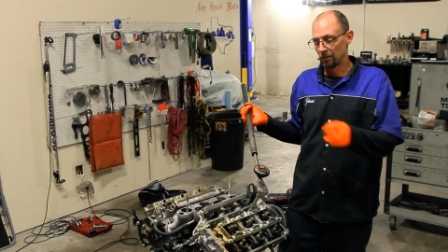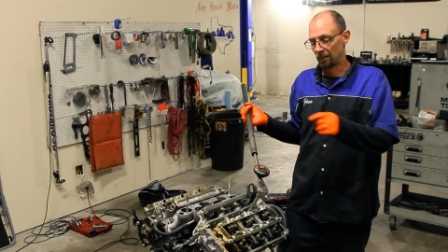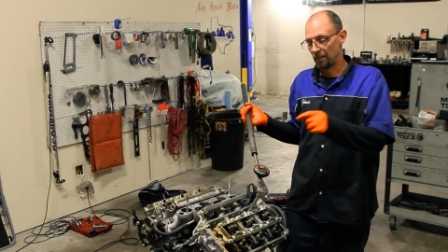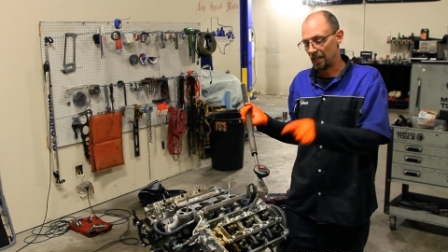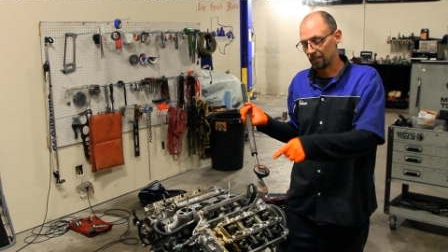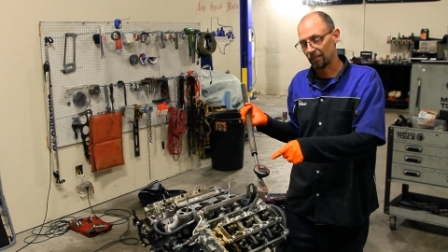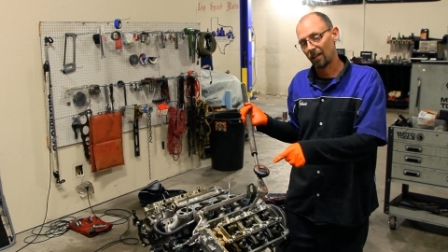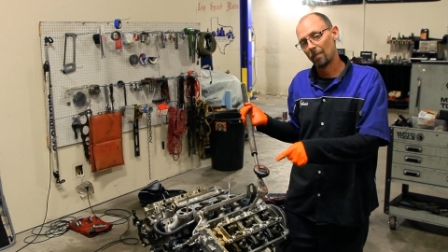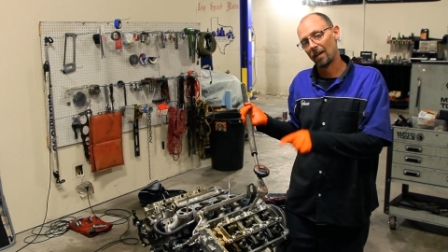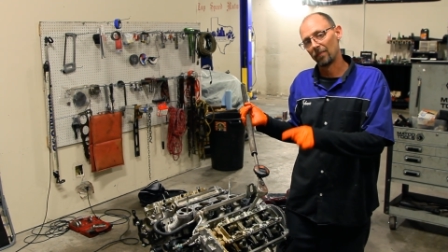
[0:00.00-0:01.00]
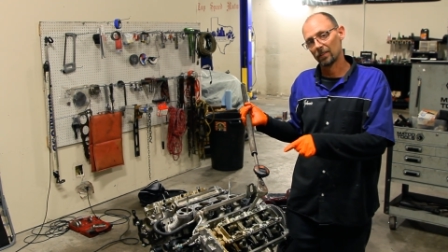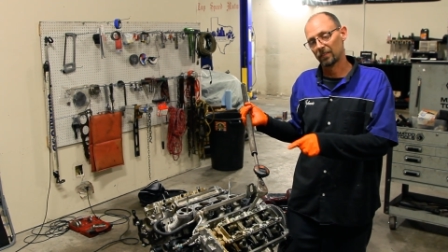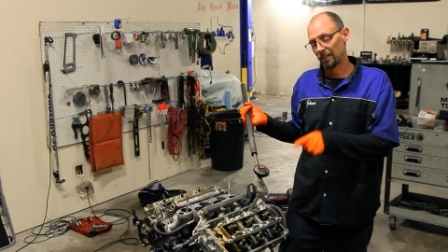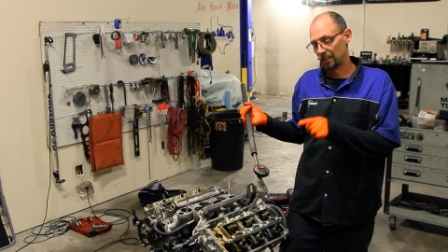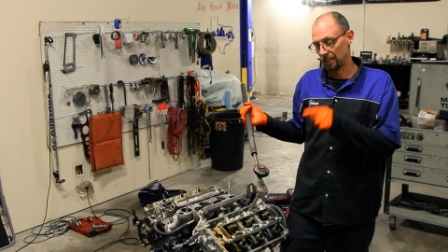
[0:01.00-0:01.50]
The nice thing about this
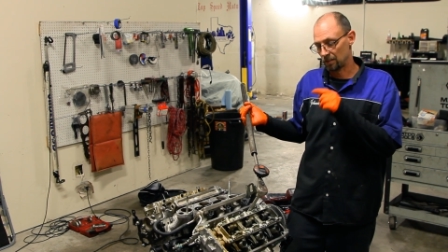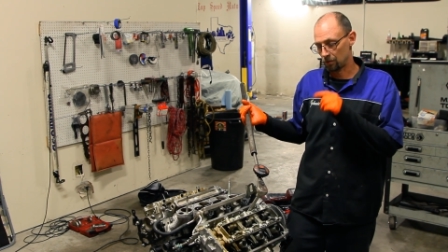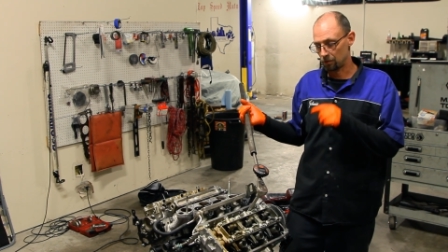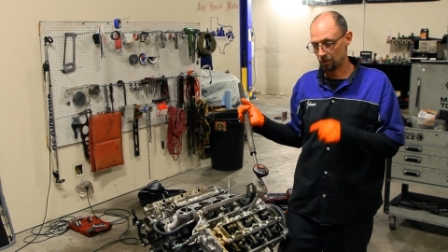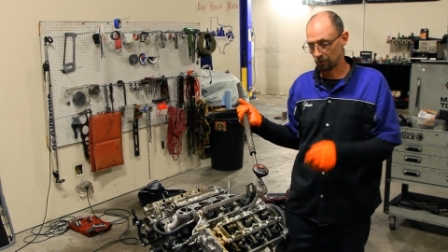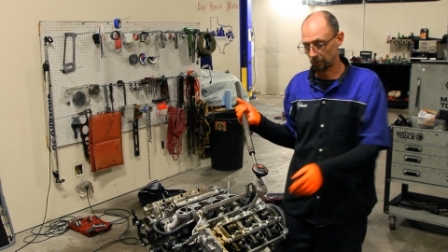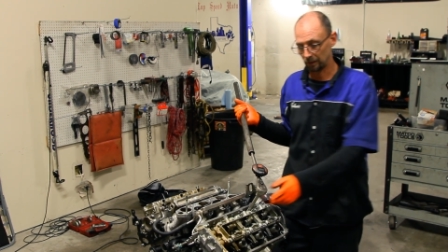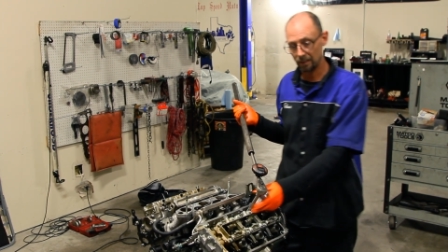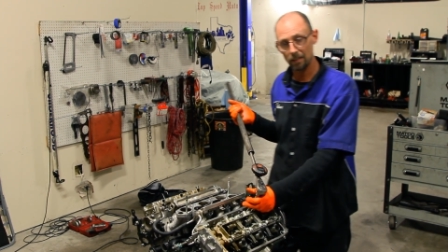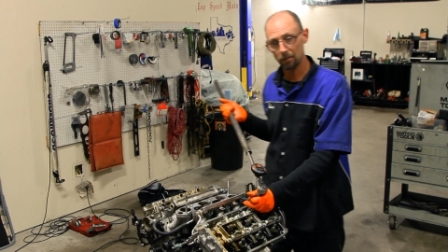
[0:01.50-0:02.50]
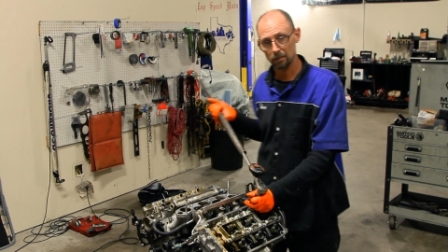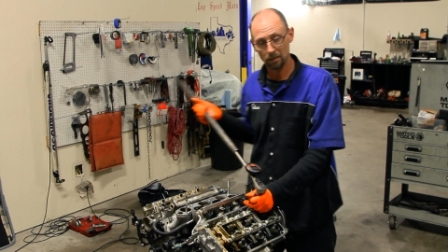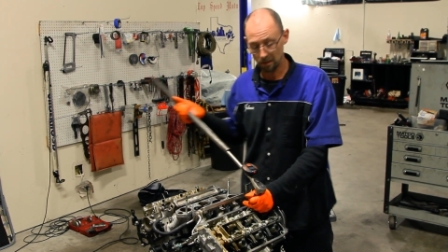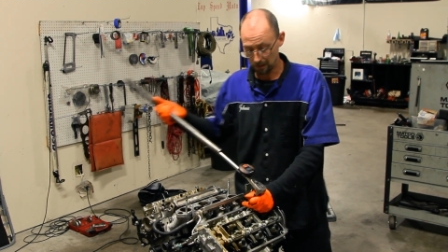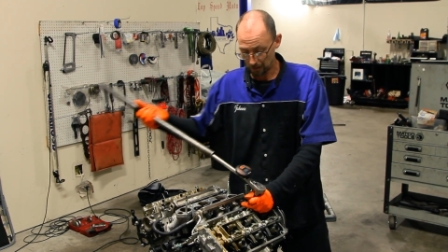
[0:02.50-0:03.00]
thing is you just release
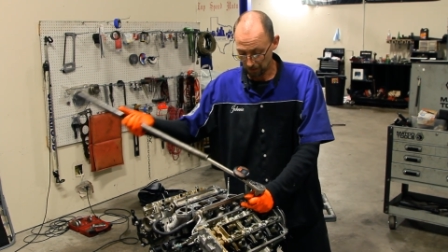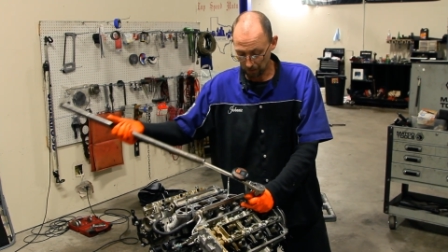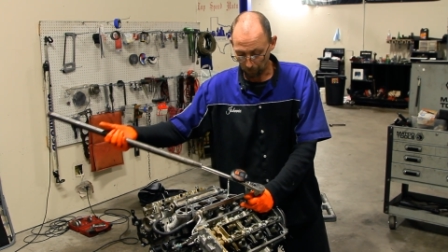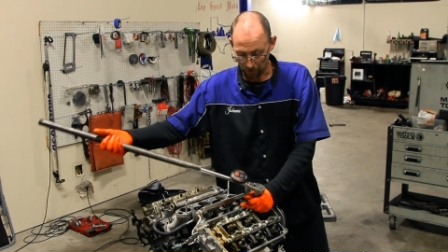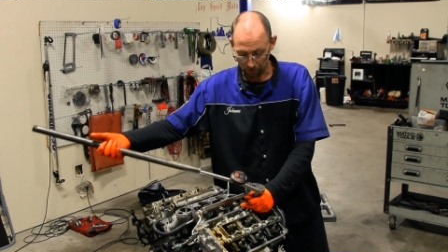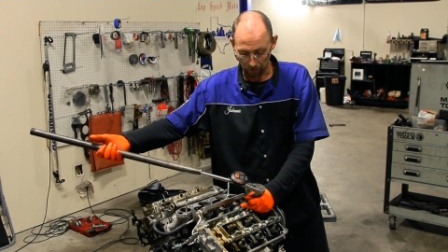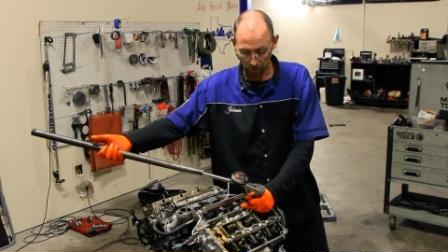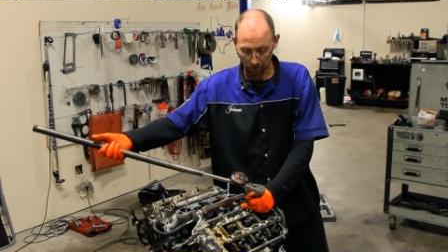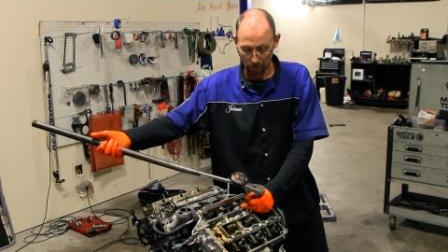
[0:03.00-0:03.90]
your pressure.